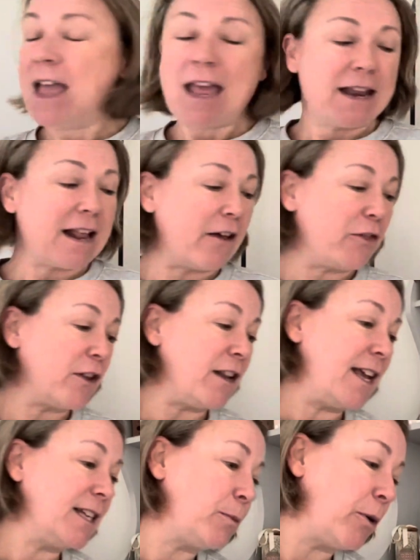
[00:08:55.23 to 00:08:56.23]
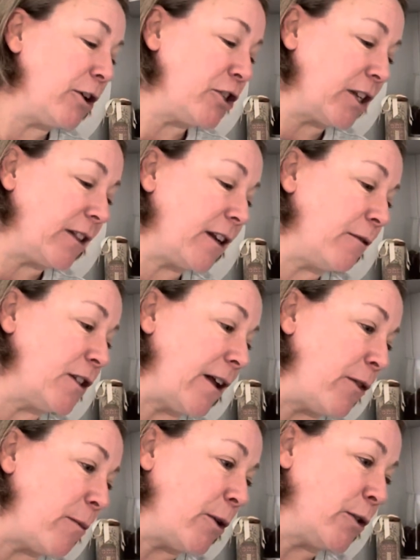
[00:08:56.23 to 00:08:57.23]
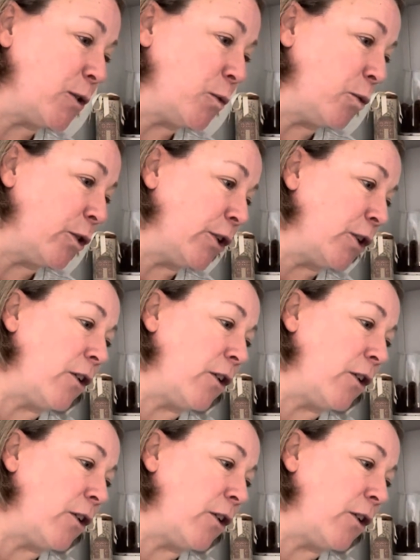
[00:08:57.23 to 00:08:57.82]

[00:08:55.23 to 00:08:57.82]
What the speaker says: Now the next project that I've done the most work